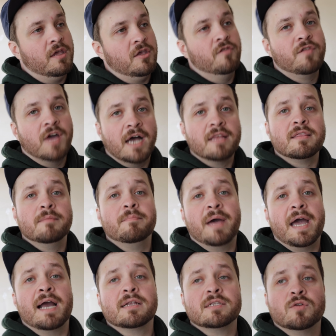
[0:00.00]
you've got them
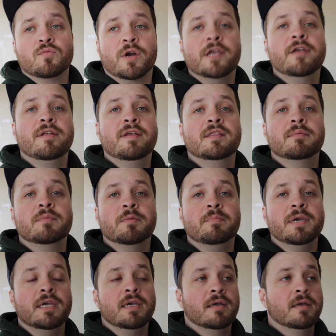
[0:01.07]
back to where you need them to
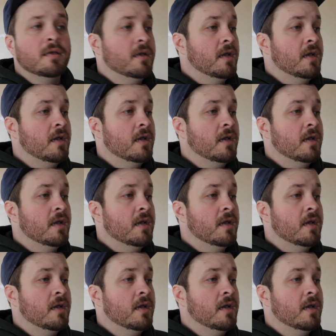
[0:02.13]
be.